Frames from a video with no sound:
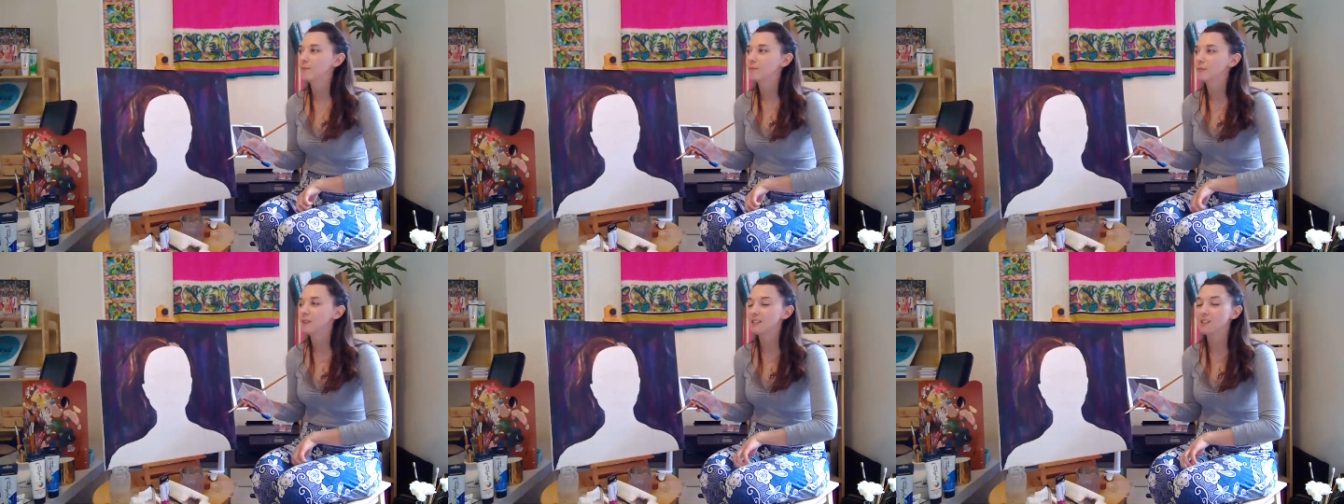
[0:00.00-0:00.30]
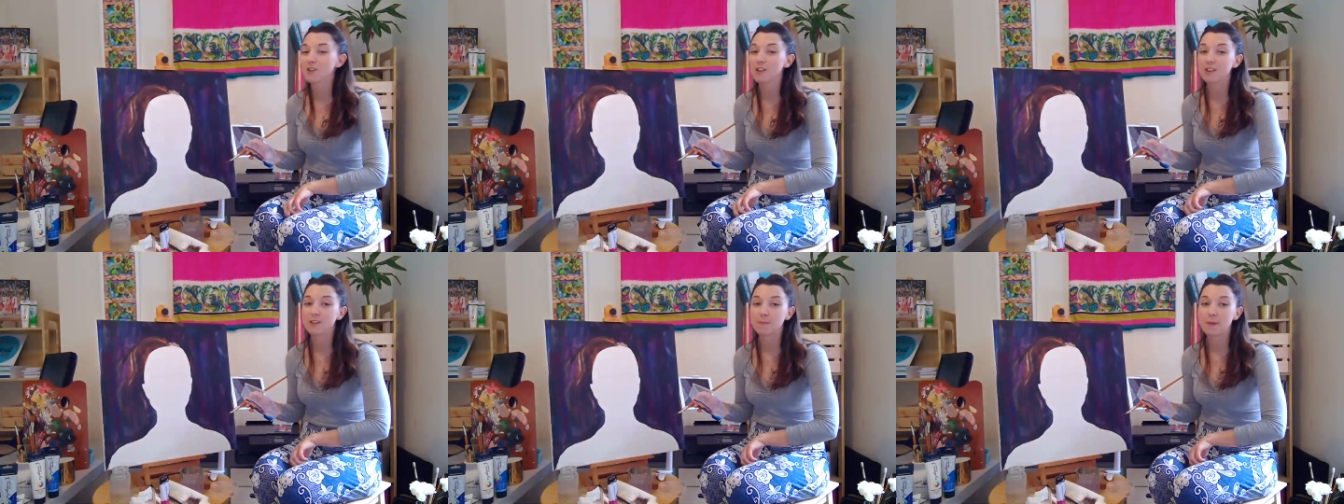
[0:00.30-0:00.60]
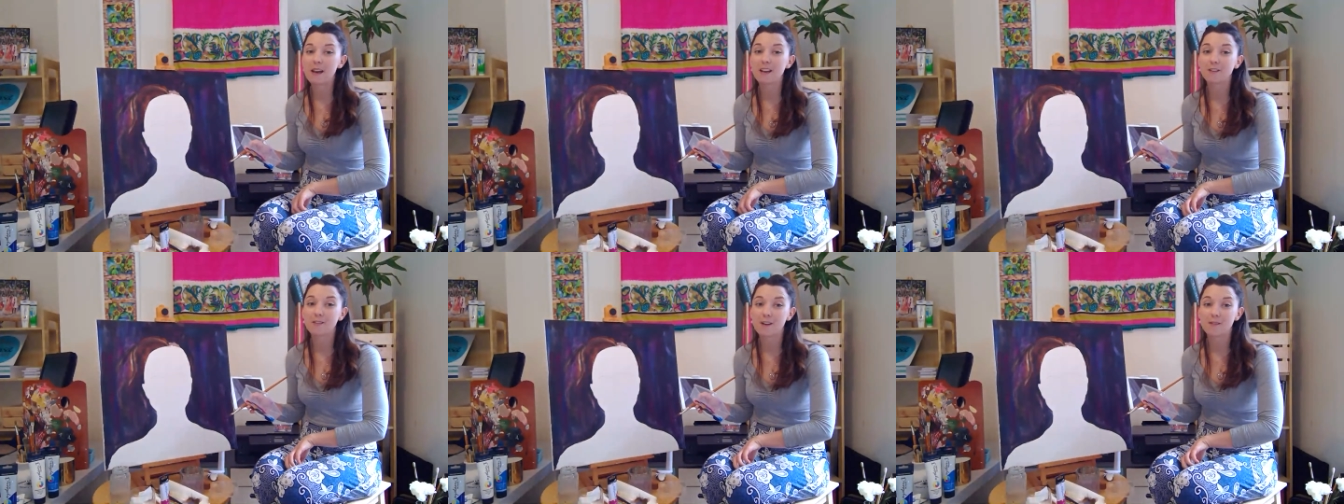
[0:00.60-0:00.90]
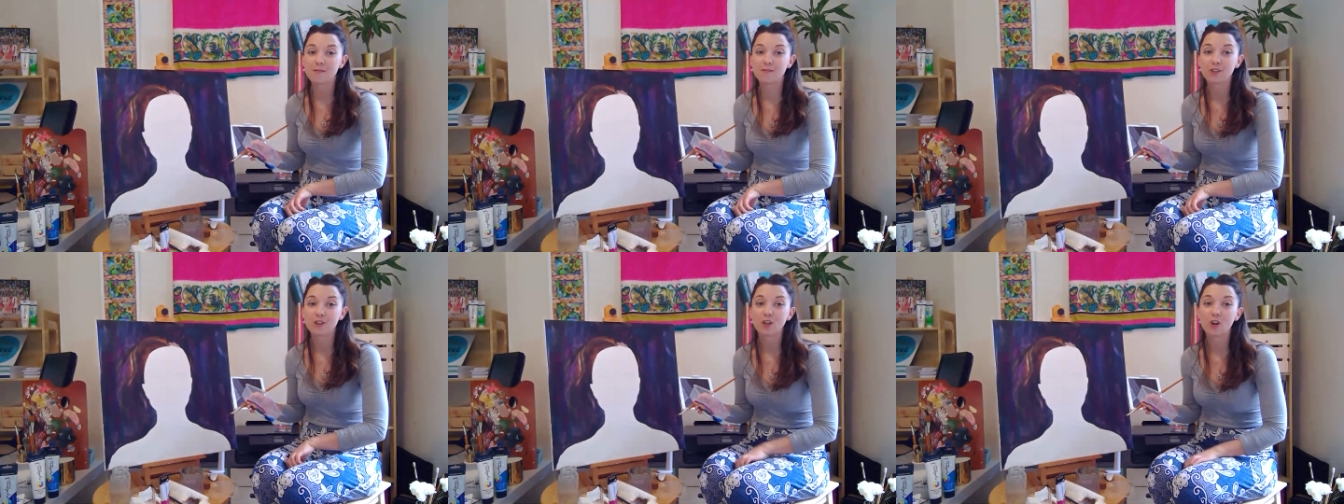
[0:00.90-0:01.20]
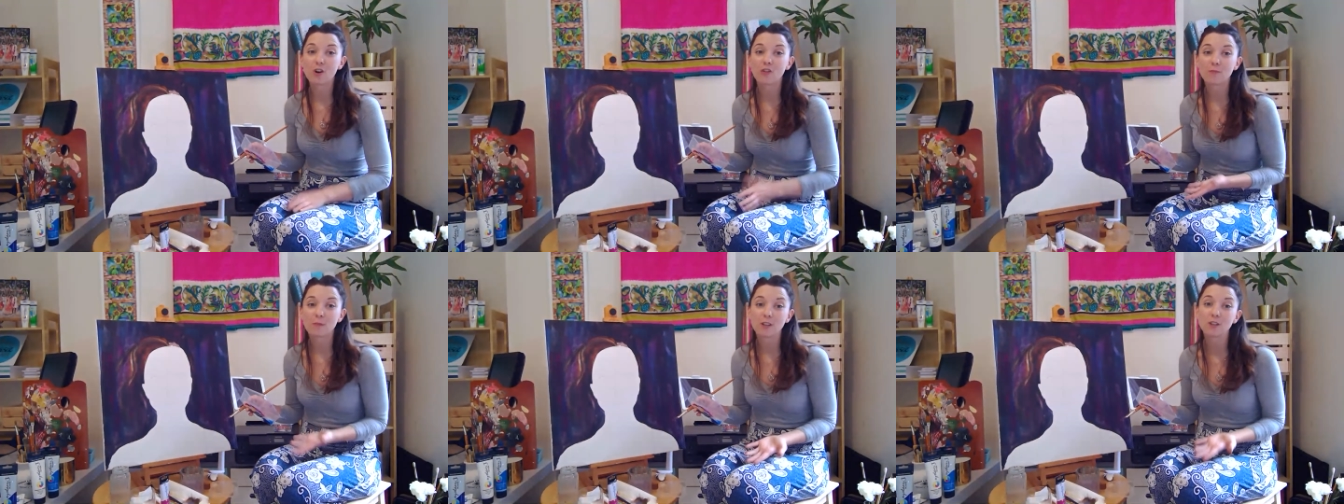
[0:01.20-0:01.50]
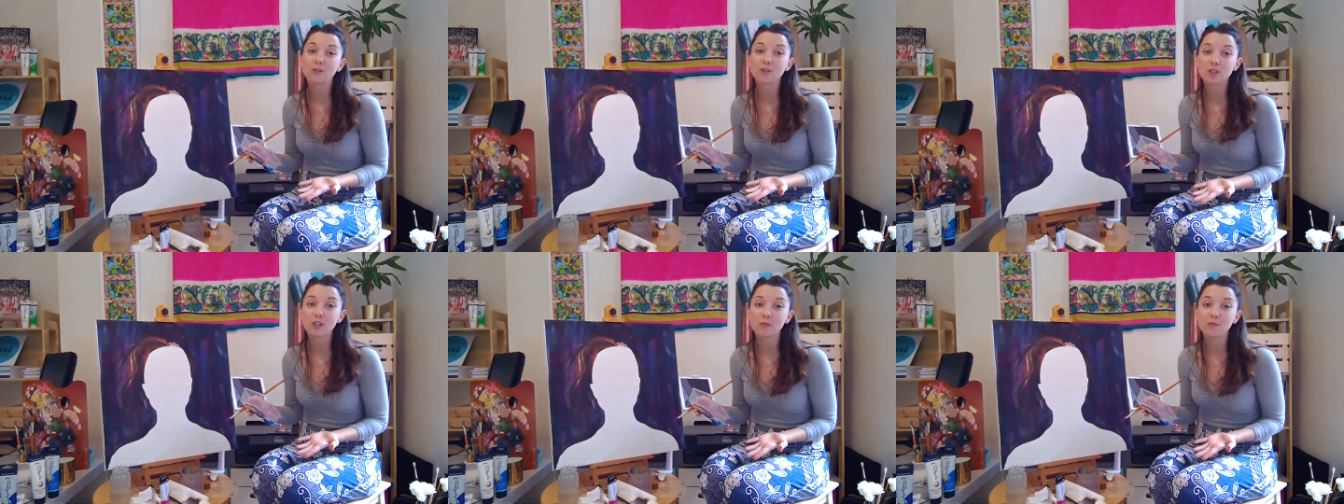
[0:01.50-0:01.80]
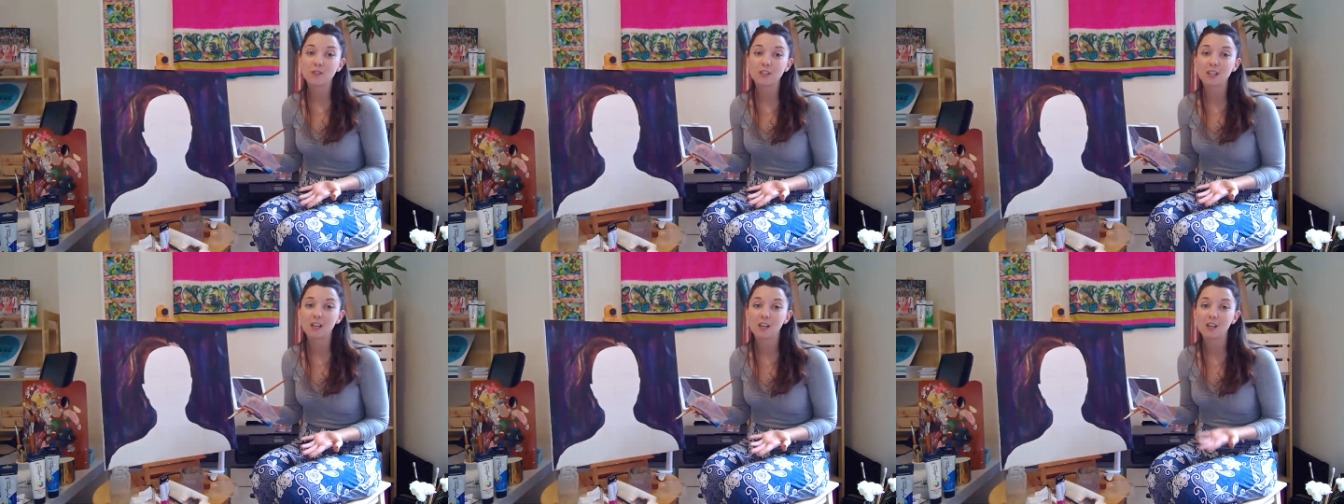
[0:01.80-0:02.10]
It's all in the background for a lot of my YouTube
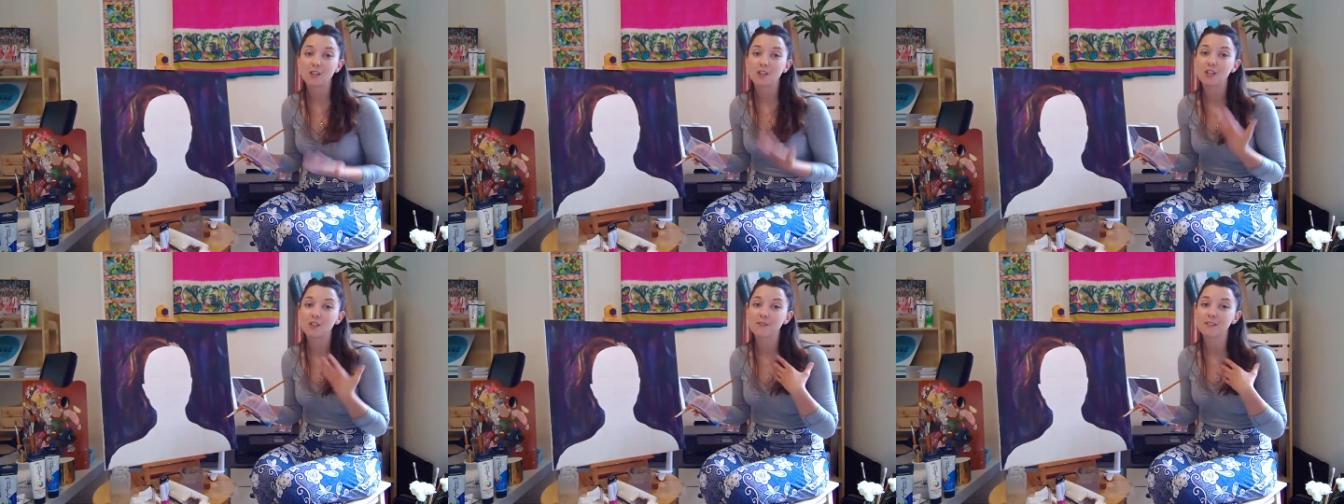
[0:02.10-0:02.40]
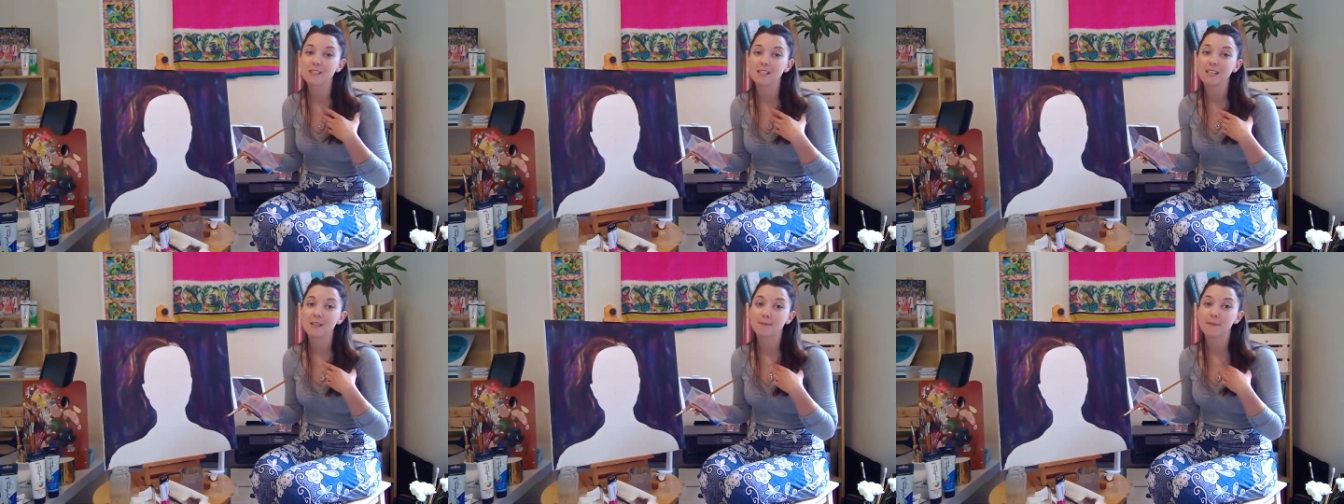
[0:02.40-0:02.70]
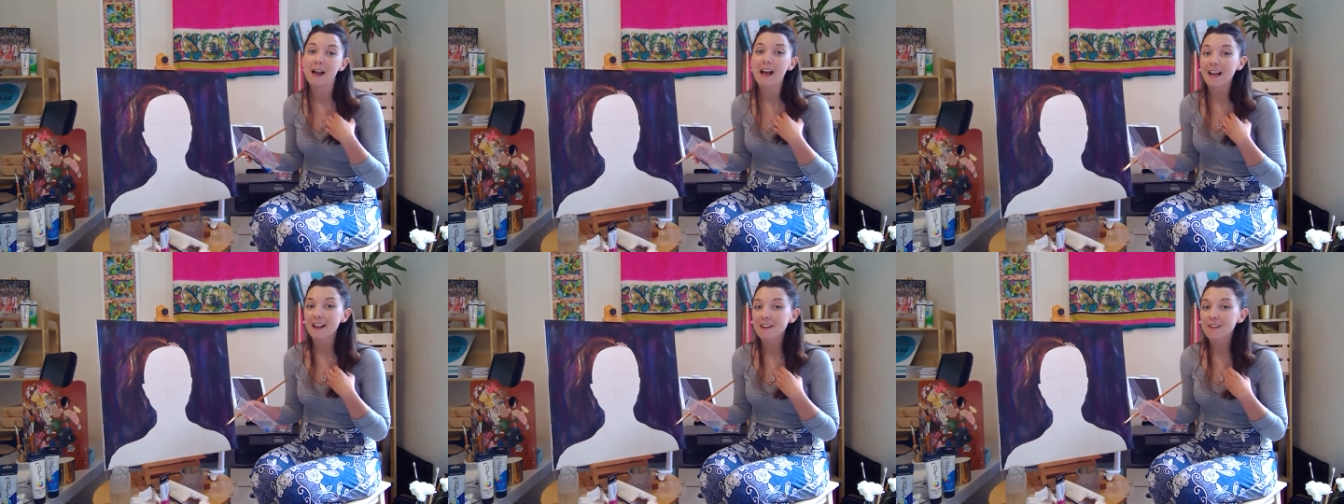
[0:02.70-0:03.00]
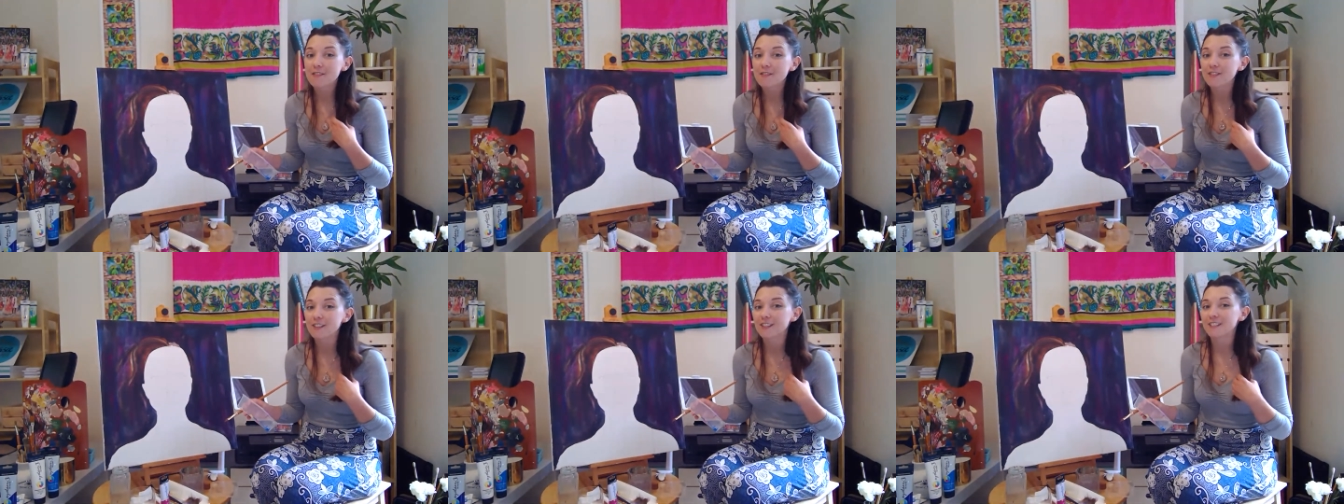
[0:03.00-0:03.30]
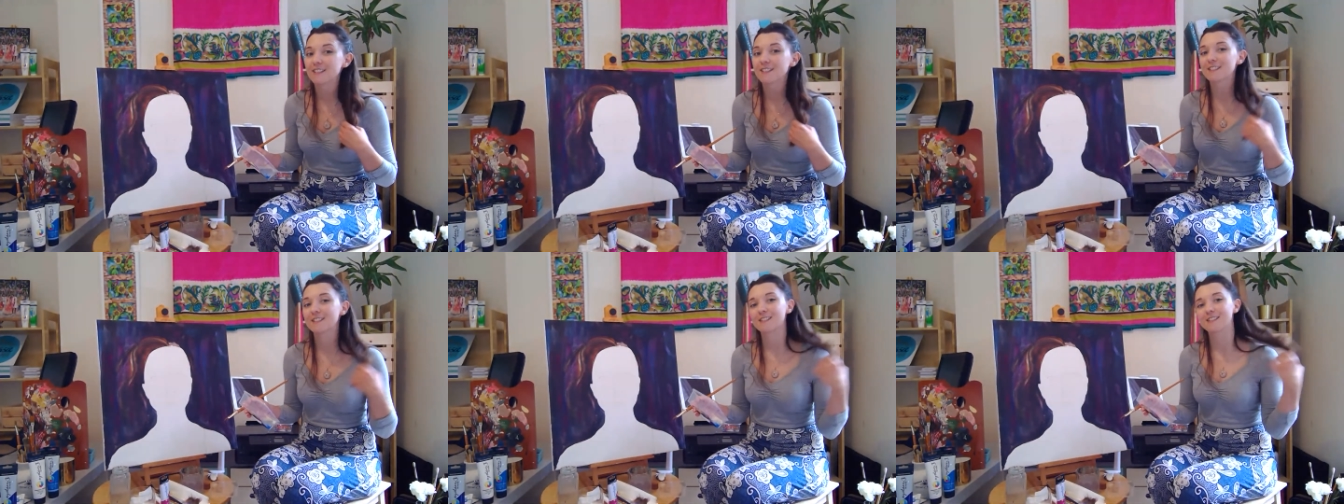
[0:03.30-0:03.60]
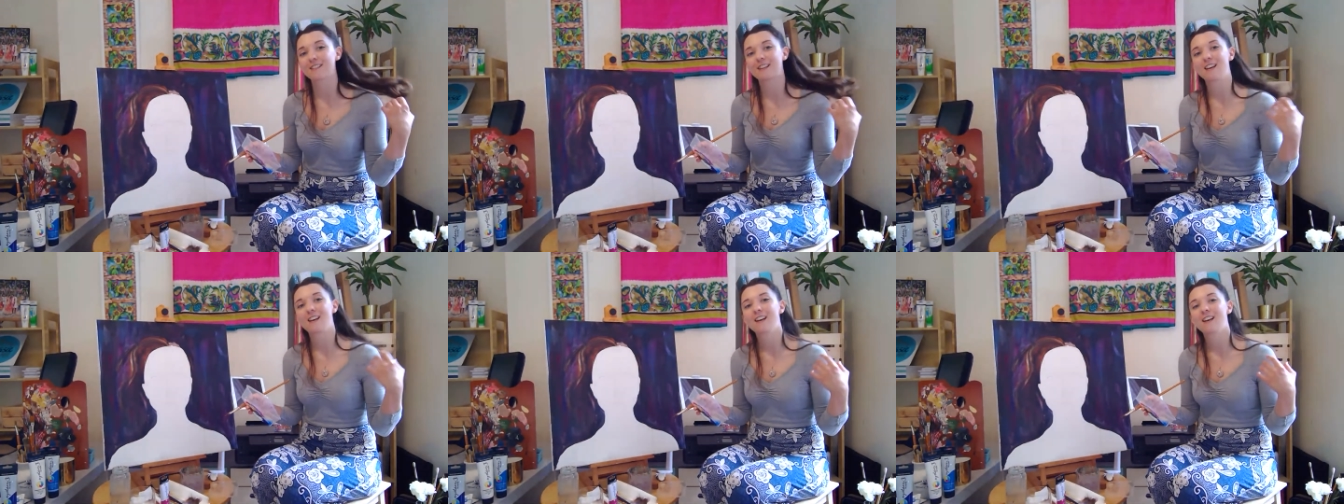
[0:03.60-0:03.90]
videos. You'll see my elephants.